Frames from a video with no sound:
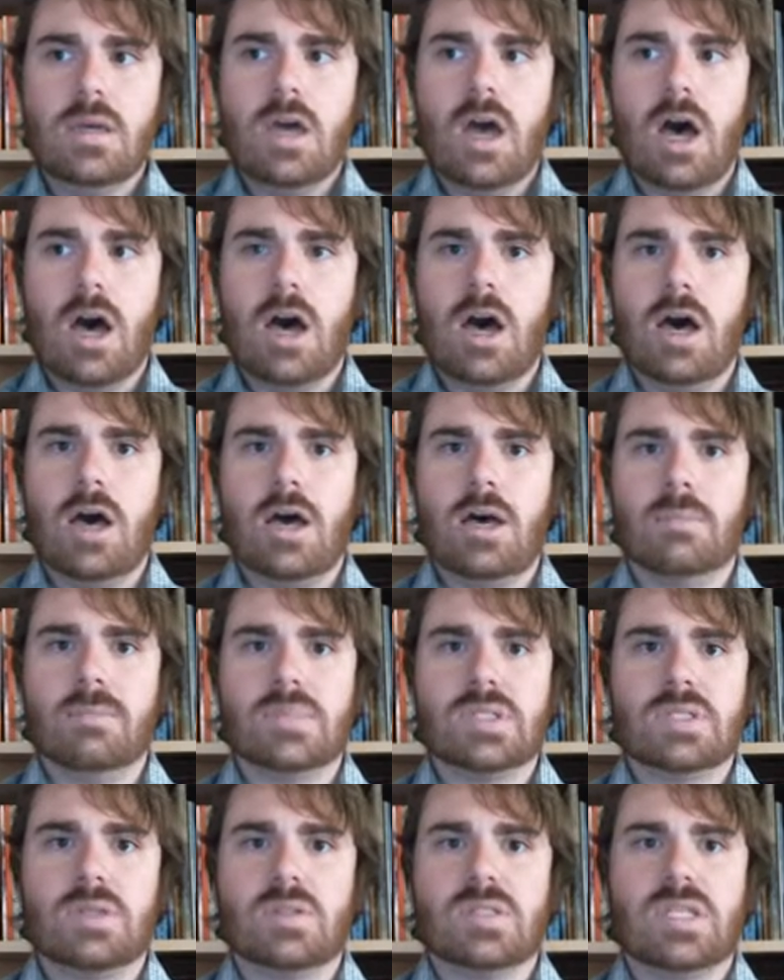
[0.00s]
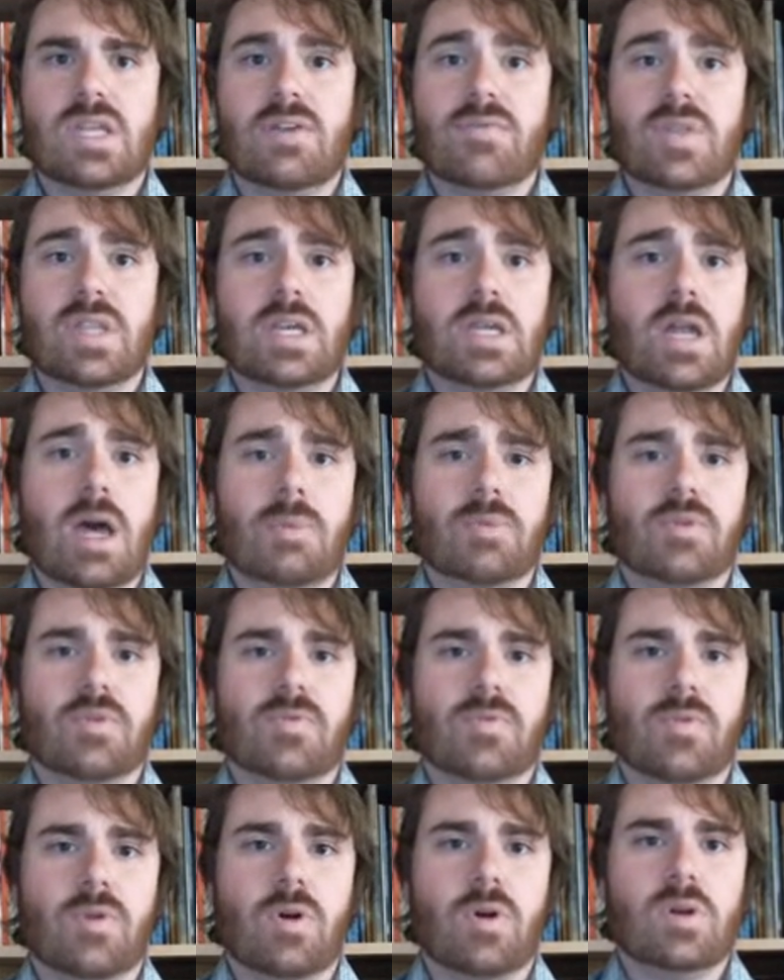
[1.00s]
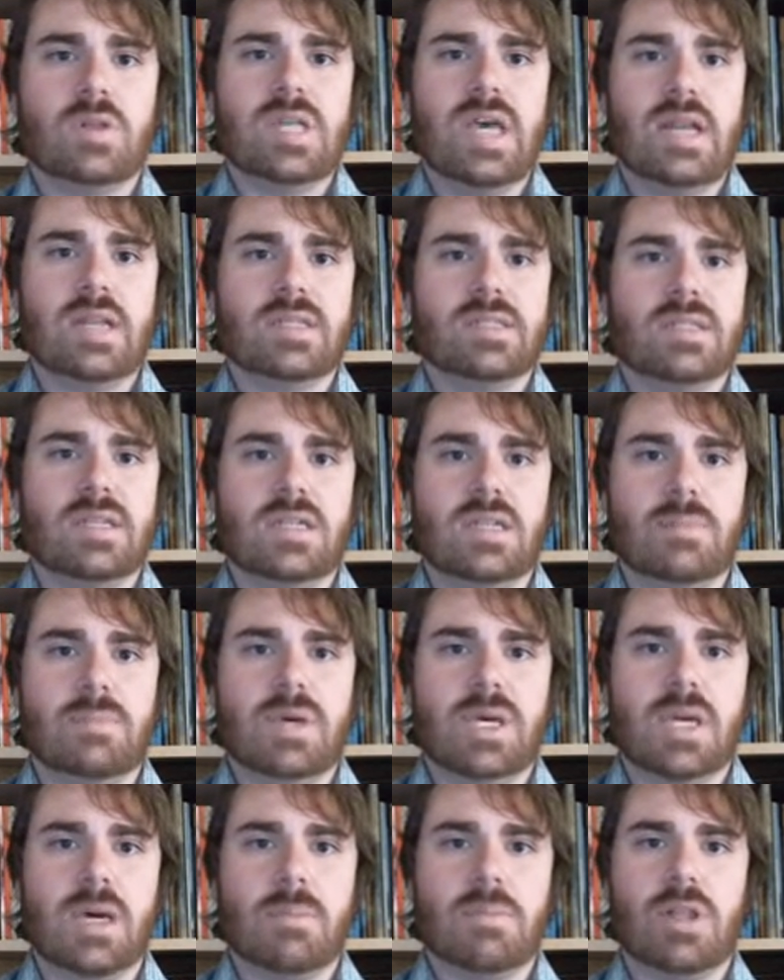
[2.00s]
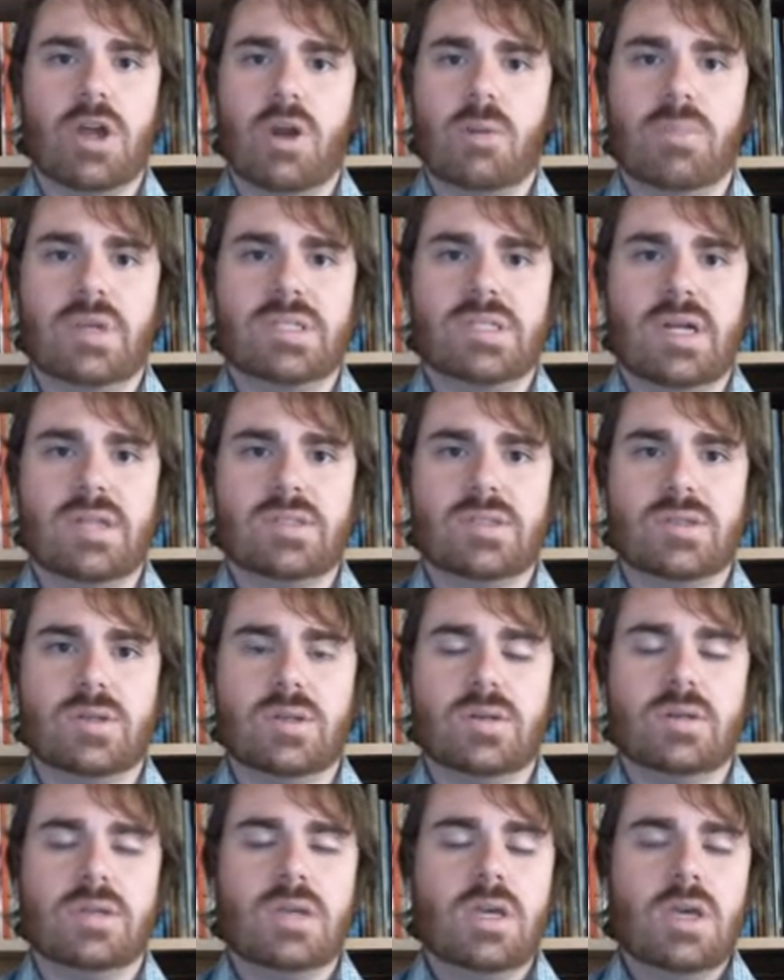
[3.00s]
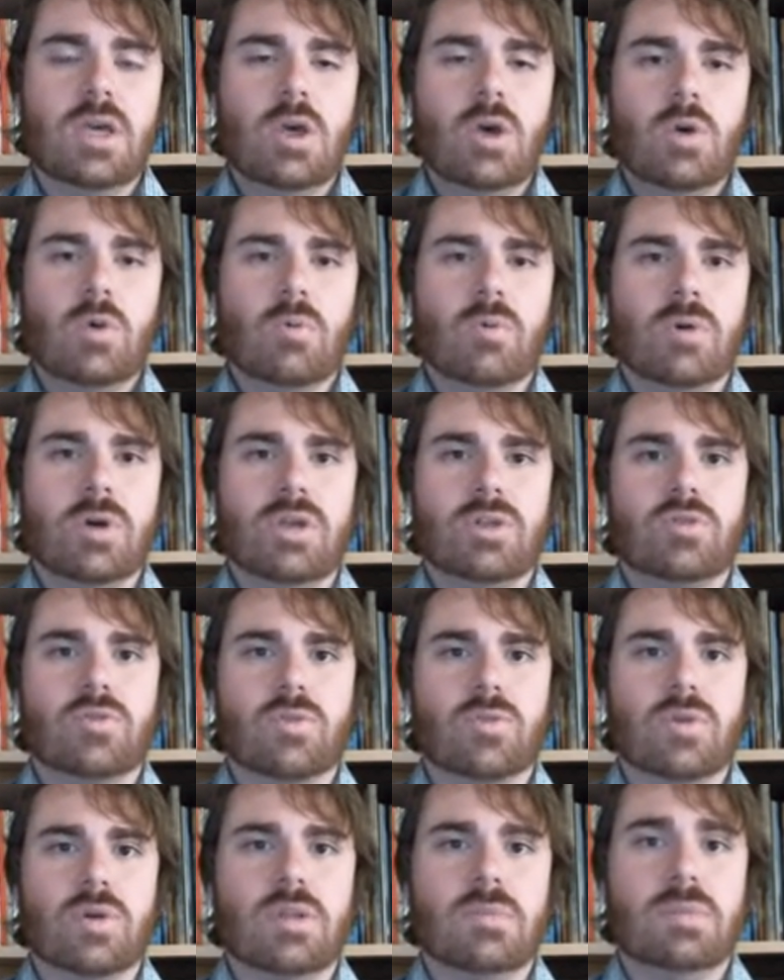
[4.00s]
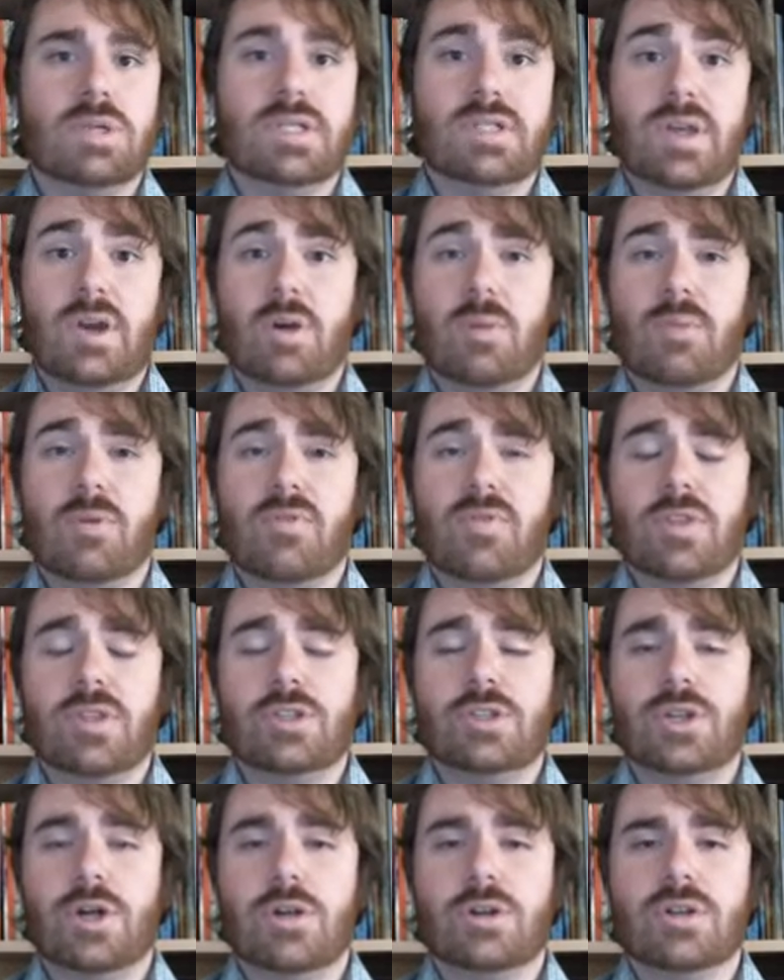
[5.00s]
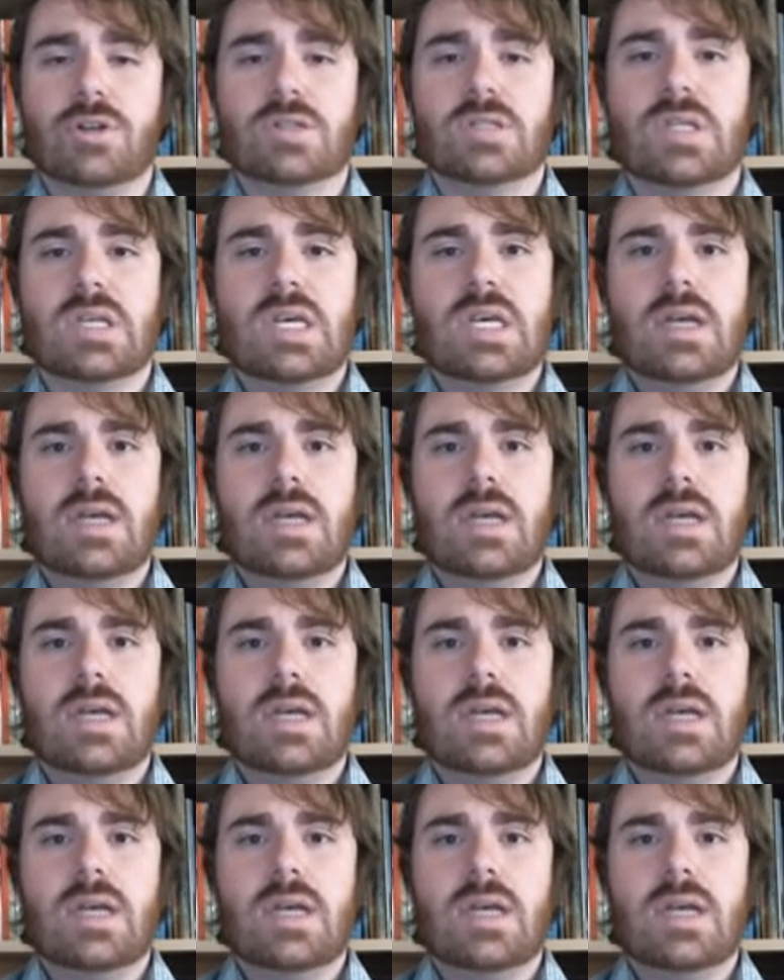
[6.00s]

So it's definitely an option for Tennessee to pick up Laramie Tunsil, which would be terrible for the Chargers.